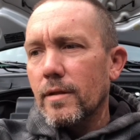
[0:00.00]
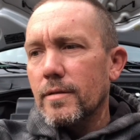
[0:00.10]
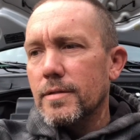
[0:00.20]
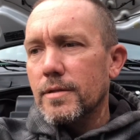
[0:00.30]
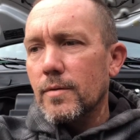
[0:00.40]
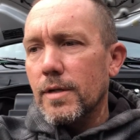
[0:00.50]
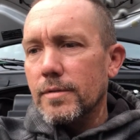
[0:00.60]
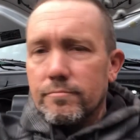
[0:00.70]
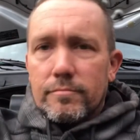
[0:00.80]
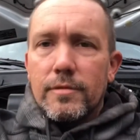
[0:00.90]
so uh,
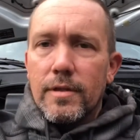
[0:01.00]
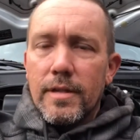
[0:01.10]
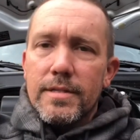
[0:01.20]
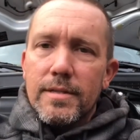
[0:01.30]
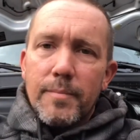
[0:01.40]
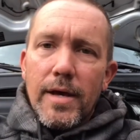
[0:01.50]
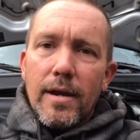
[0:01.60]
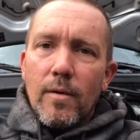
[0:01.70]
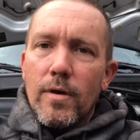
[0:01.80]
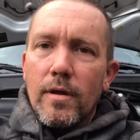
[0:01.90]
that's the pad
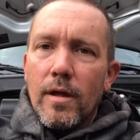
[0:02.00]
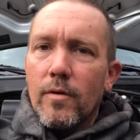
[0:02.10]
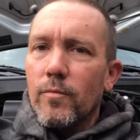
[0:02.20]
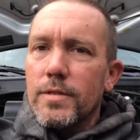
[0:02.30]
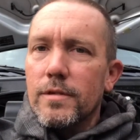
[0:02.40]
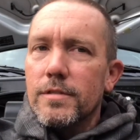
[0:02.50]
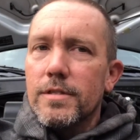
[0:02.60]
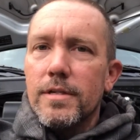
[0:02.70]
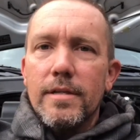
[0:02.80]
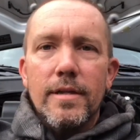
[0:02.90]
I want. I
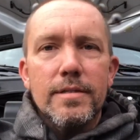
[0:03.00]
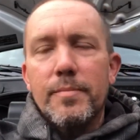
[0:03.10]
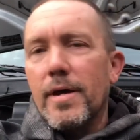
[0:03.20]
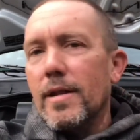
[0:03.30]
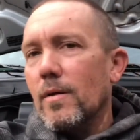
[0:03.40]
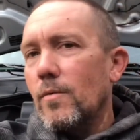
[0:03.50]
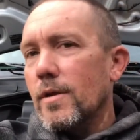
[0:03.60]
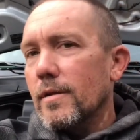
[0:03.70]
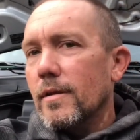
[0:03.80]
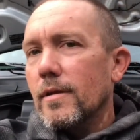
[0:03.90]
researched it, that's the pad I
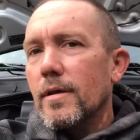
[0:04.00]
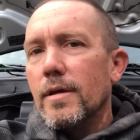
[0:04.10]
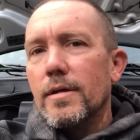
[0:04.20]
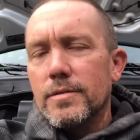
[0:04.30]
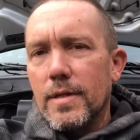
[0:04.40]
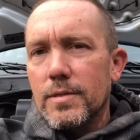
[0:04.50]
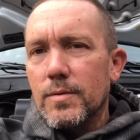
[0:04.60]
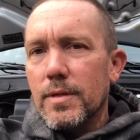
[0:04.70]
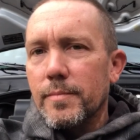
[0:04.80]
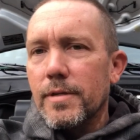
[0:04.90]
wanted. So that's
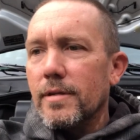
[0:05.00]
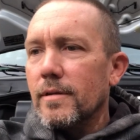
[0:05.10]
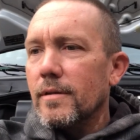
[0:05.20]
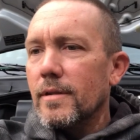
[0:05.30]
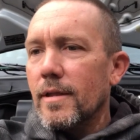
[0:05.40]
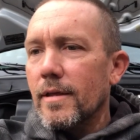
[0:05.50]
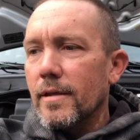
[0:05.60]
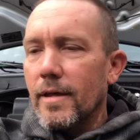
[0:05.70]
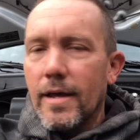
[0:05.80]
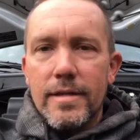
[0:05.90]
what I'm getting.
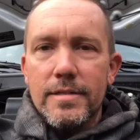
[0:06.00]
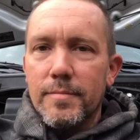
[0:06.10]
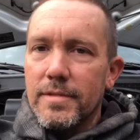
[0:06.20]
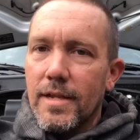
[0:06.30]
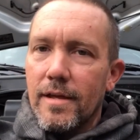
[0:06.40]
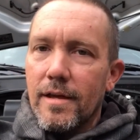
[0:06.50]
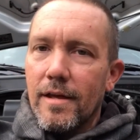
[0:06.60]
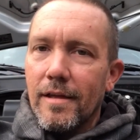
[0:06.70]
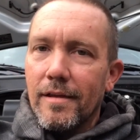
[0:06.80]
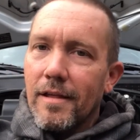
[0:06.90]
And I asked him, I said, hey,
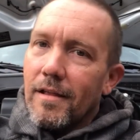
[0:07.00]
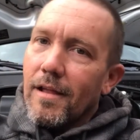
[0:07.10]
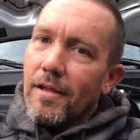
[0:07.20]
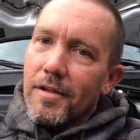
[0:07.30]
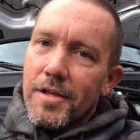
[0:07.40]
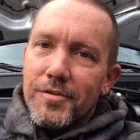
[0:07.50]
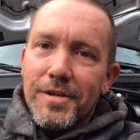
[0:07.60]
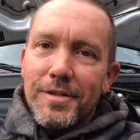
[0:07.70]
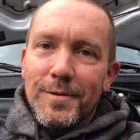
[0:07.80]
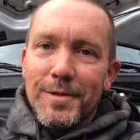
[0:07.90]
can you
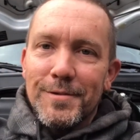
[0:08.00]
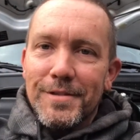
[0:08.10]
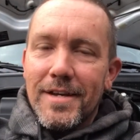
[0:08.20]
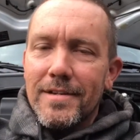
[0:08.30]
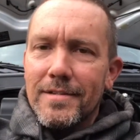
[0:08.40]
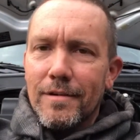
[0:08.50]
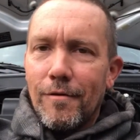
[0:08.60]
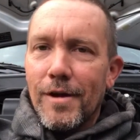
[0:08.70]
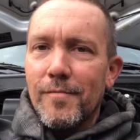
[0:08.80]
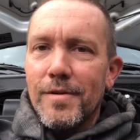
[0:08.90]
get this on your site? And he said, oh,
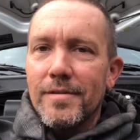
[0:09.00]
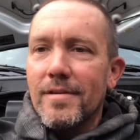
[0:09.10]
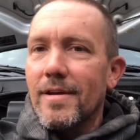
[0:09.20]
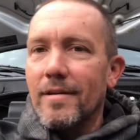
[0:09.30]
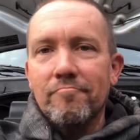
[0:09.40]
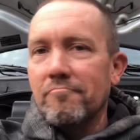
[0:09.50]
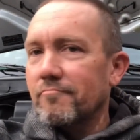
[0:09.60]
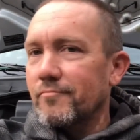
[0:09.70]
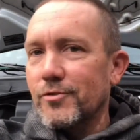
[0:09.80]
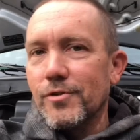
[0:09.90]
I have one tonight.
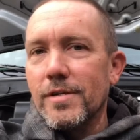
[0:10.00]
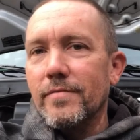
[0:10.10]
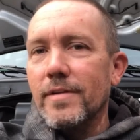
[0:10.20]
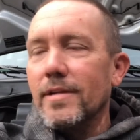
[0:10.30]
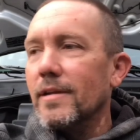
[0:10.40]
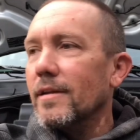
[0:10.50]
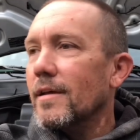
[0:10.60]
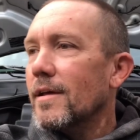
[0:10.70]
Sure enough, he did.